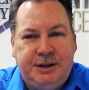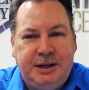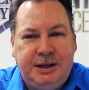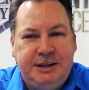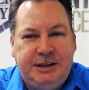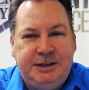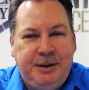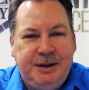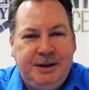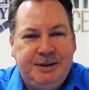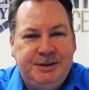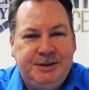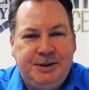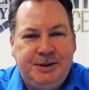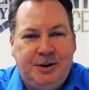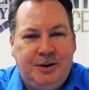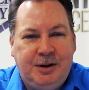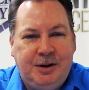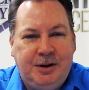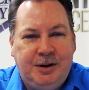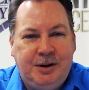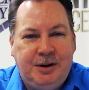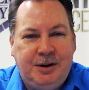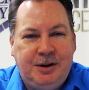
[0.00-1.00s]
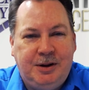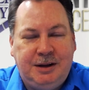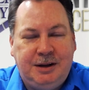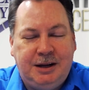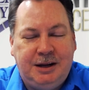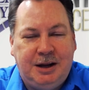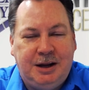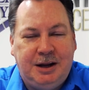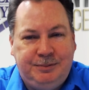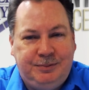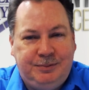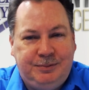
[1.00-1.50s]
Well, it depends on,
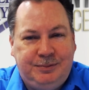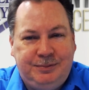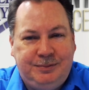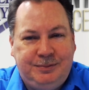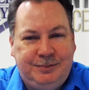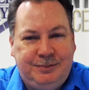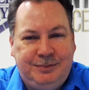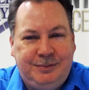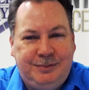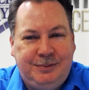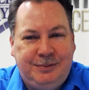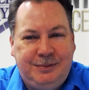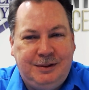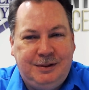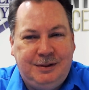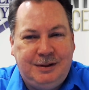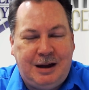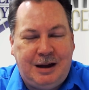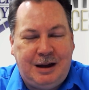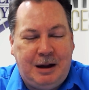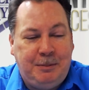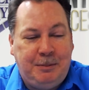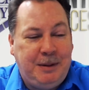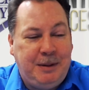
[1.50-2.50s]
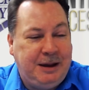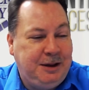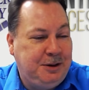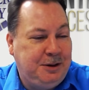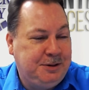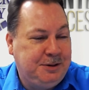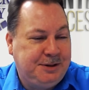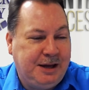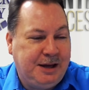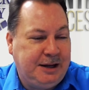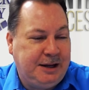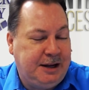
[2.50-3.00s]
and I may
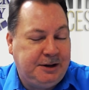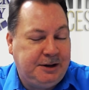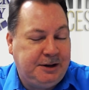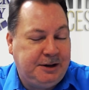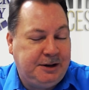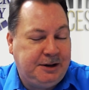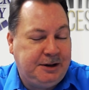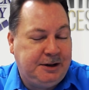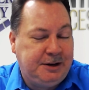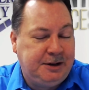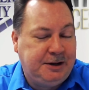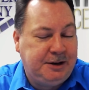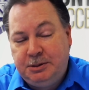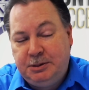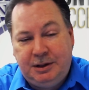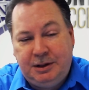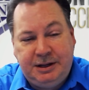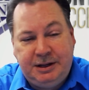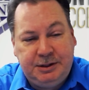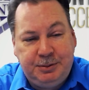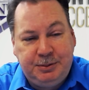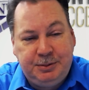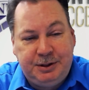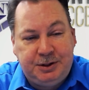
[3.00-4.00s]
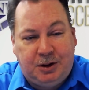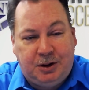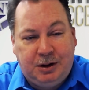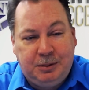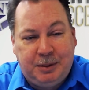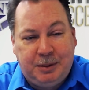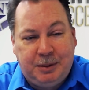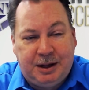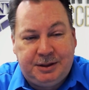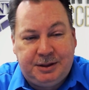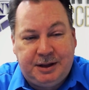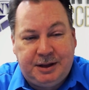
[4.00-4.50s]
use that interchangeably as we
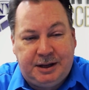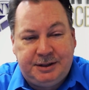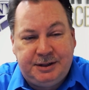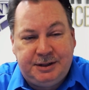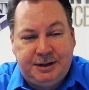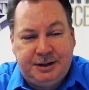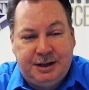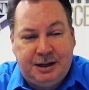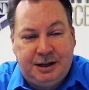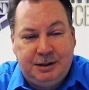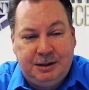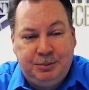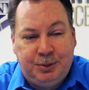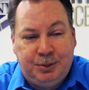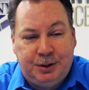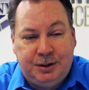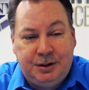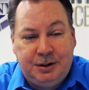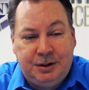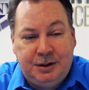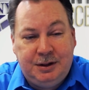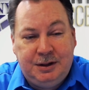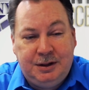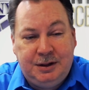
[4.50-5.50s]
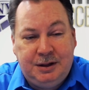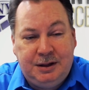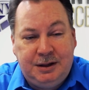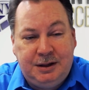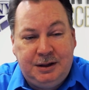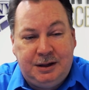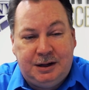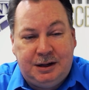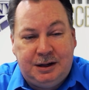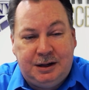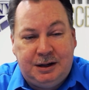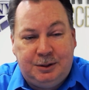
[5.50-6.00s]
talk about that today, but
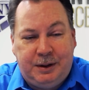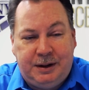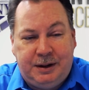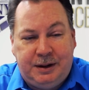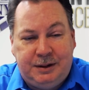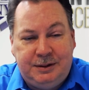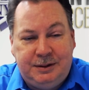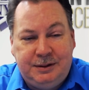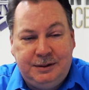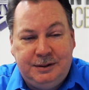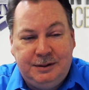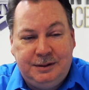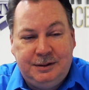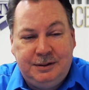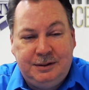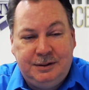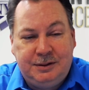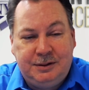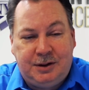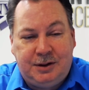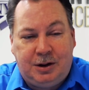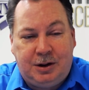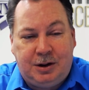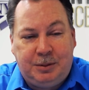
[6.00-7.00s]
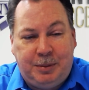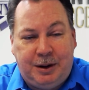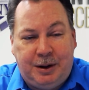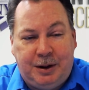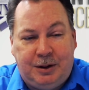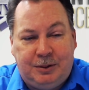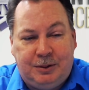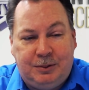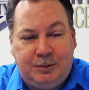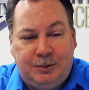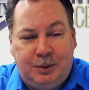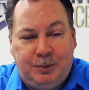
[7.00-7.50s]
what we talk
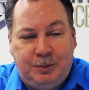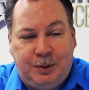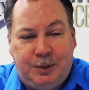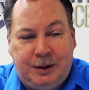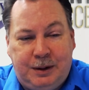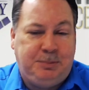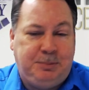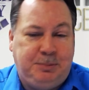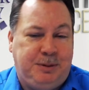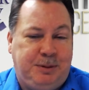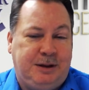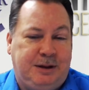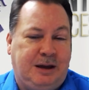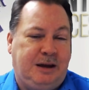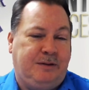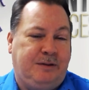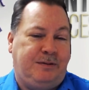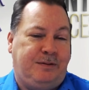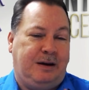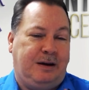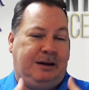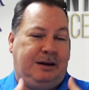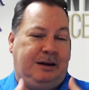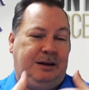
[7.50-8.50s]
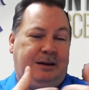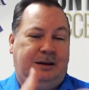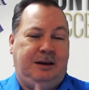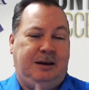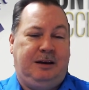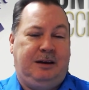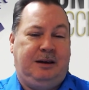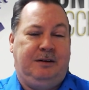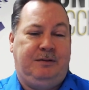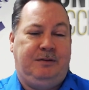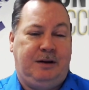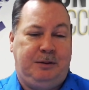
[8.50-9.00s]
about as a CPA, if I
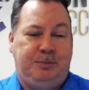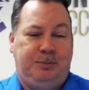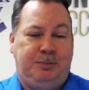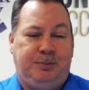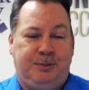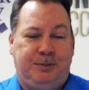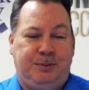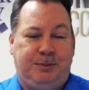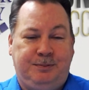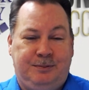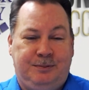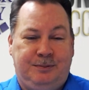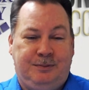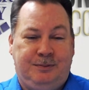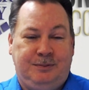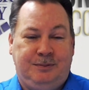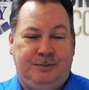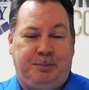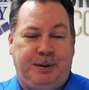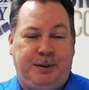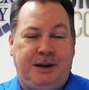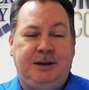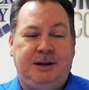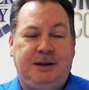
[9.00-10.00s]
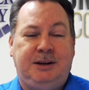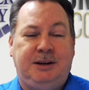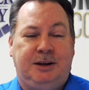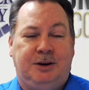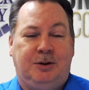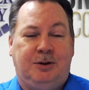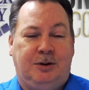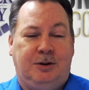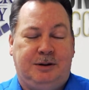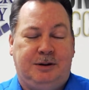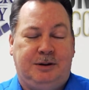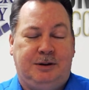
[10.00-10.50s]
give a
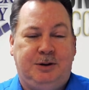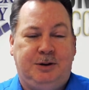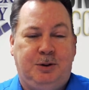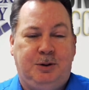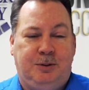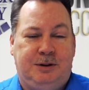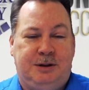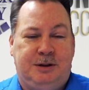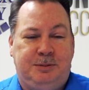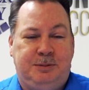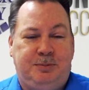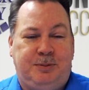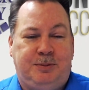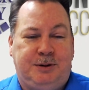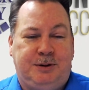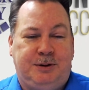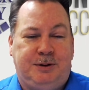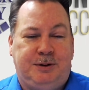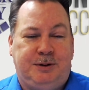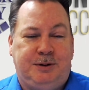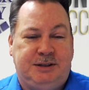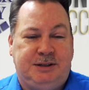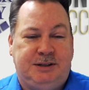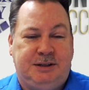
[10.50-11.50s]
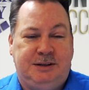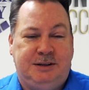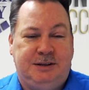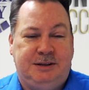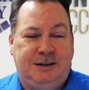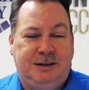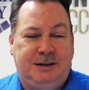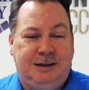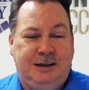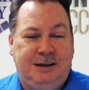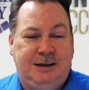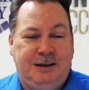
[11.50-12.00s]
opinion on doing this
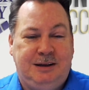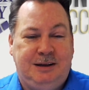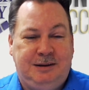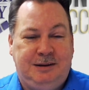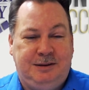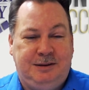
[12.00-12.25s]
projection,